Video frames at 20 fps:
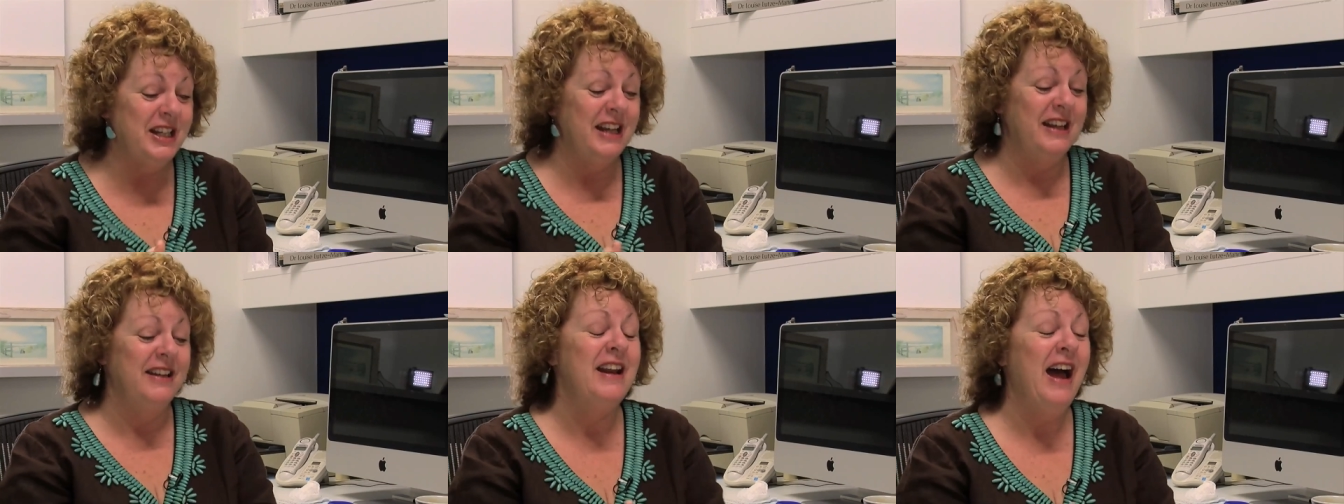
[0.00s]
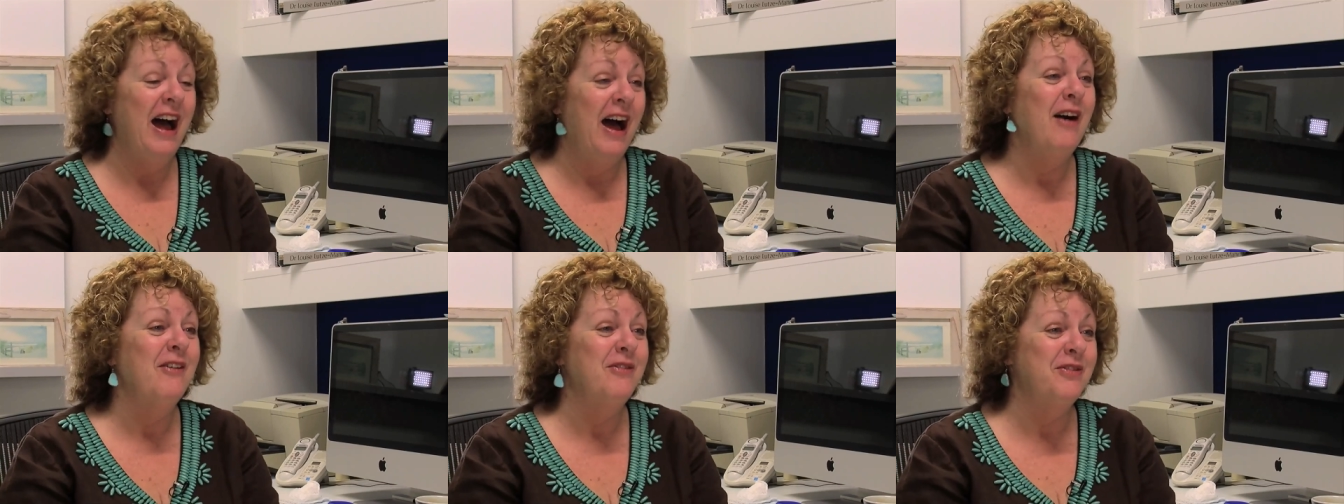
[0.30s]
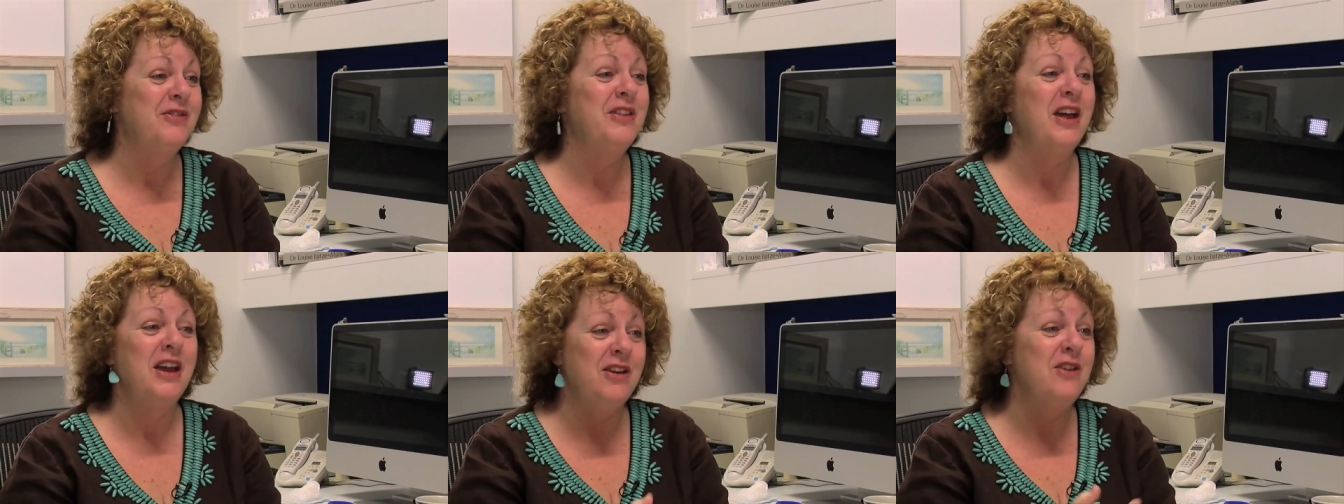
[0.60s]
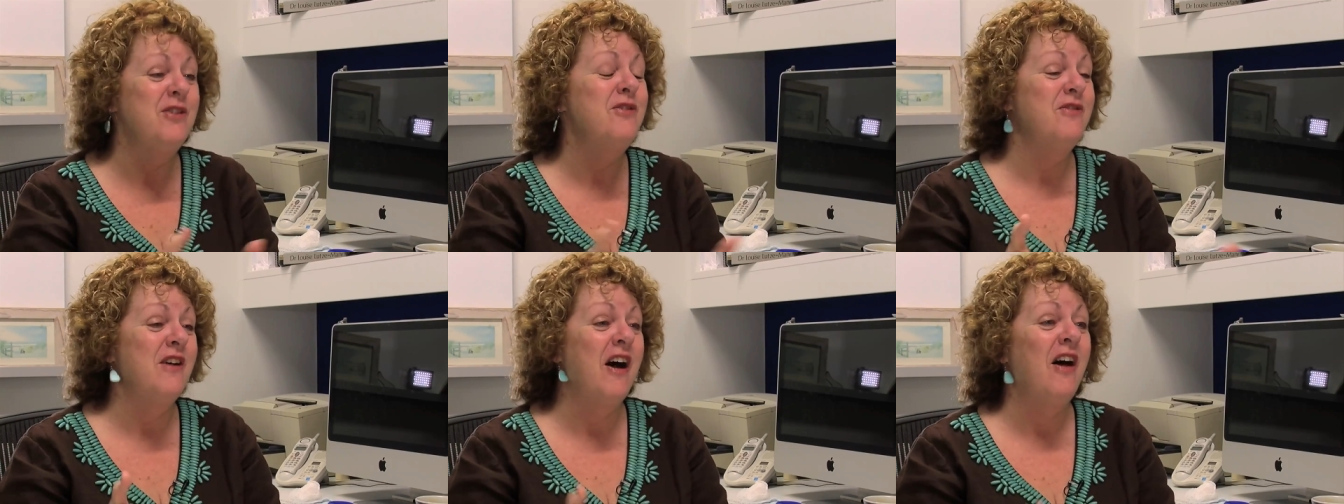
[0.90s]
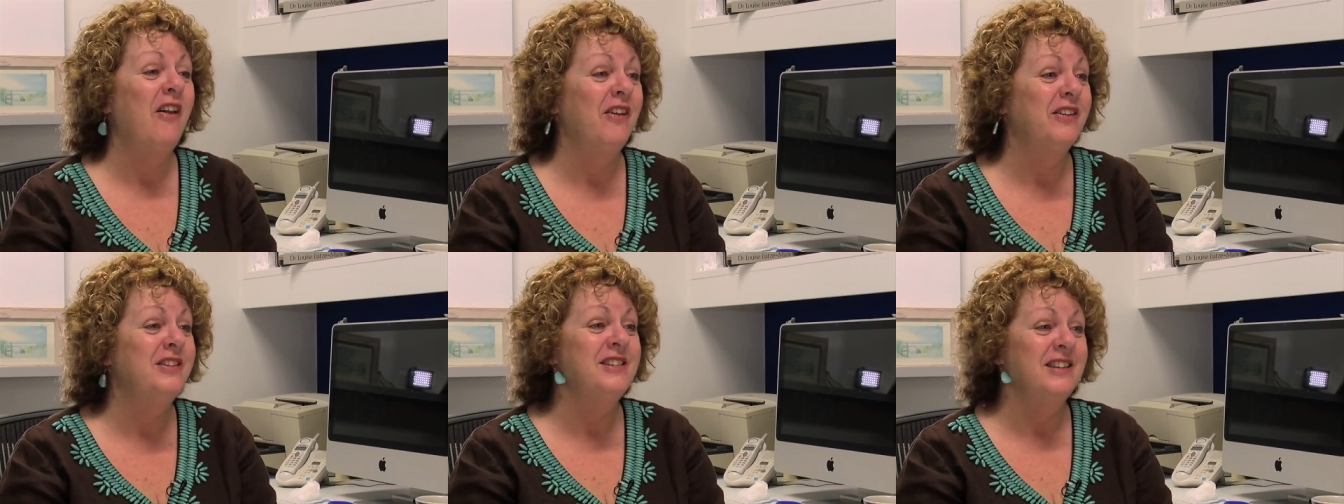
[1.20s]
enough that you
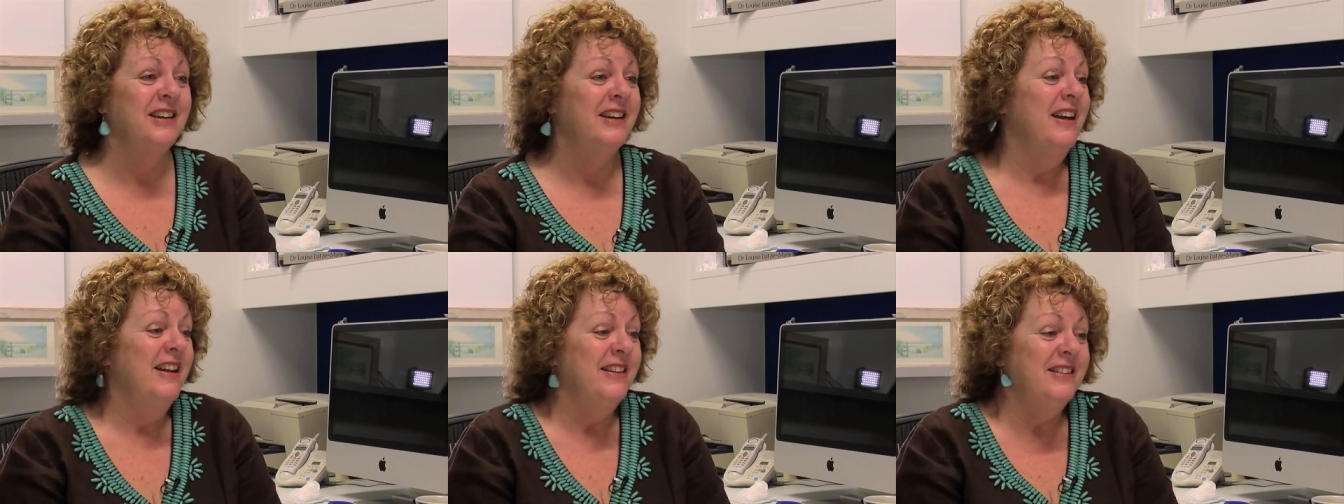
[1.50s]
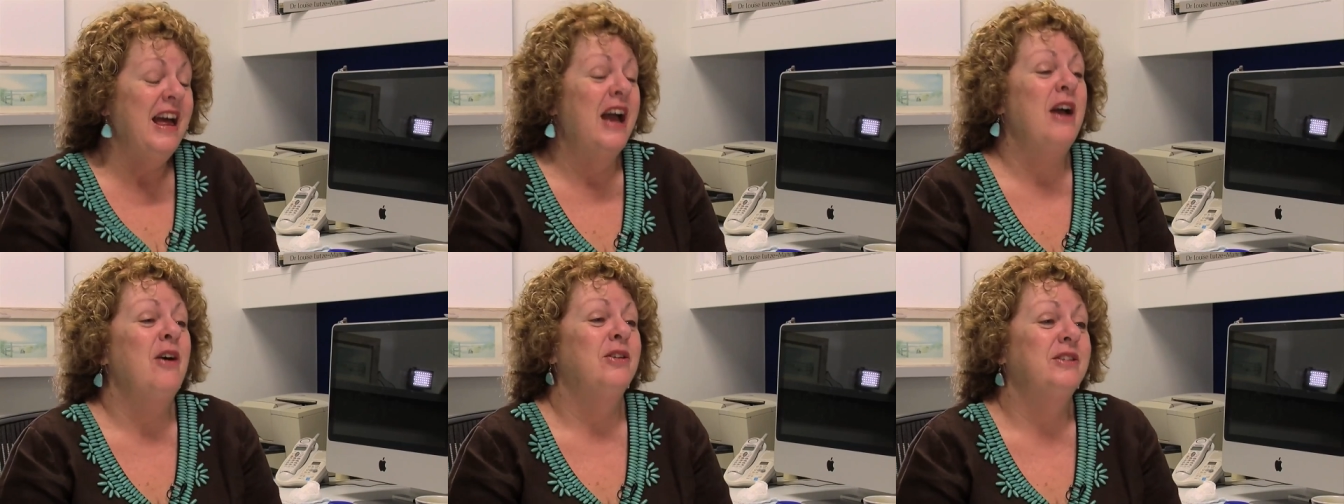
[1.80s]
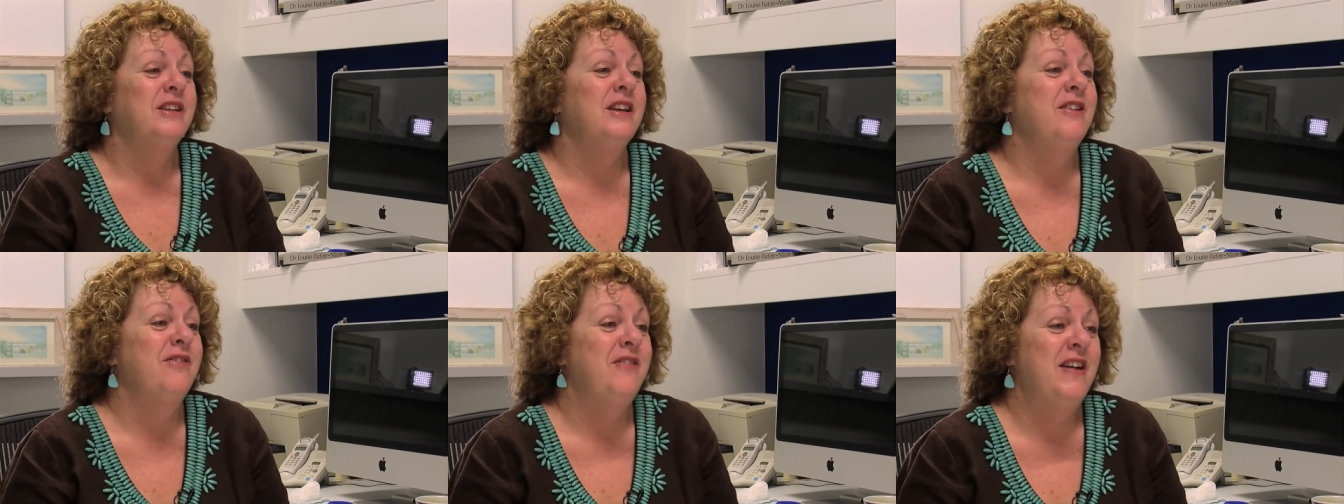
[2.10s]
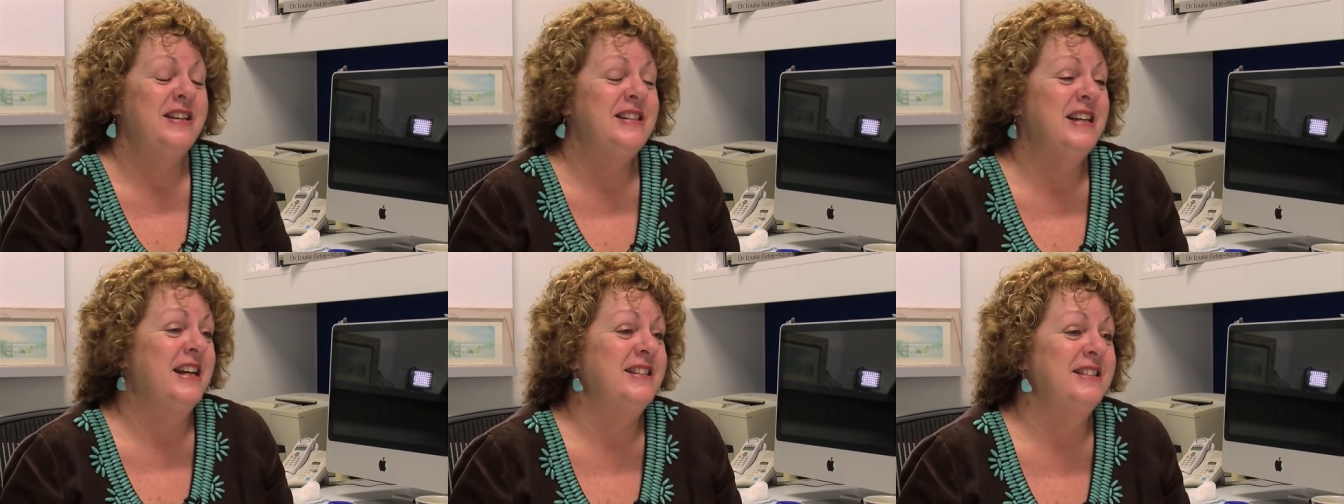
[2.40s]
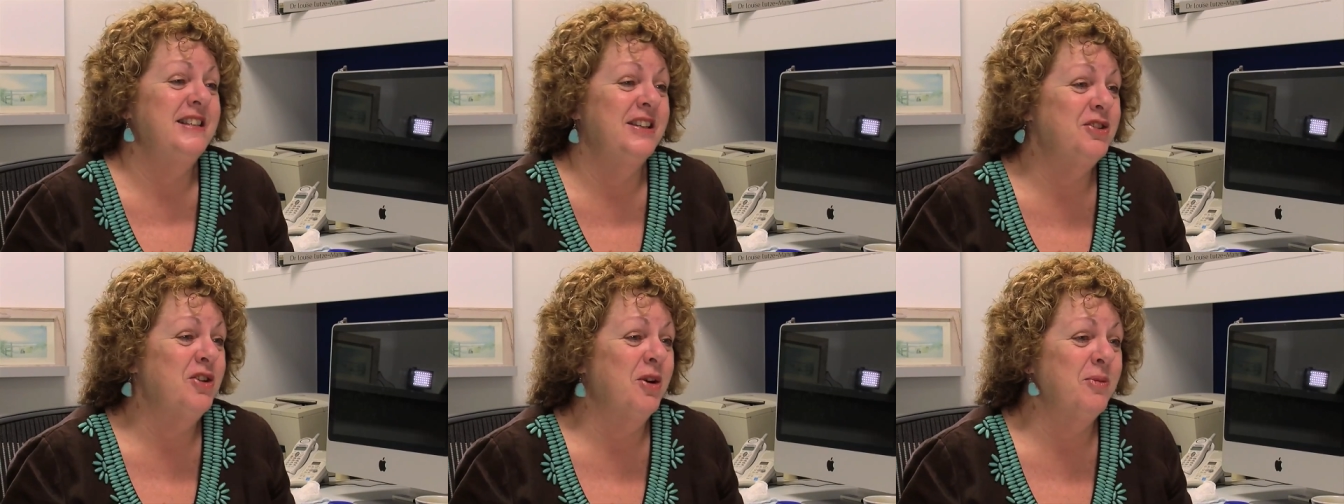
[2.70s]
felt they all did a
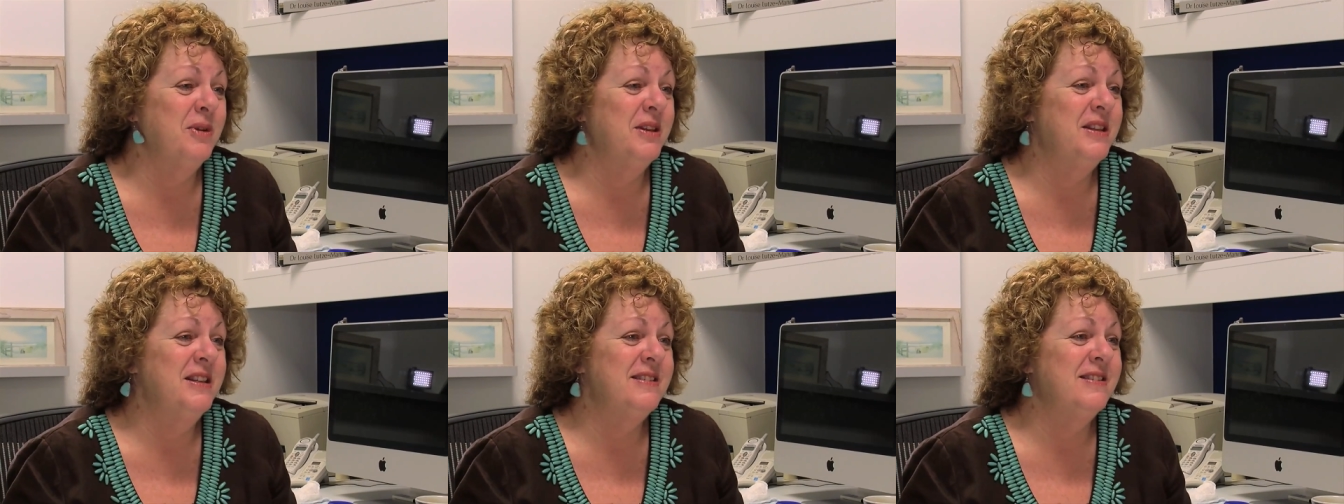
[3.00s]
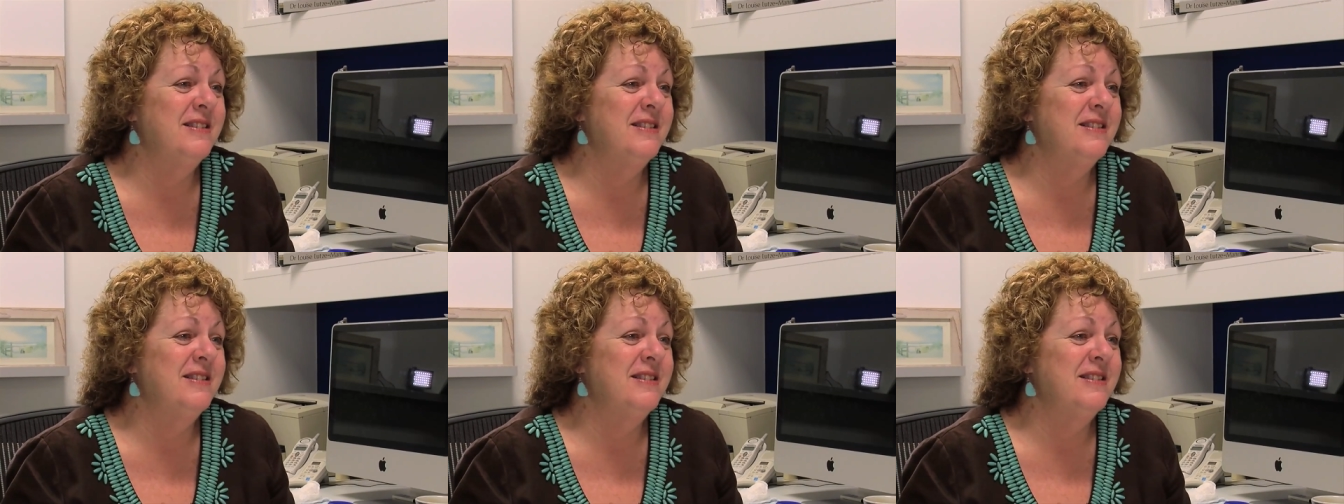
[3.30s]
fantastic job on this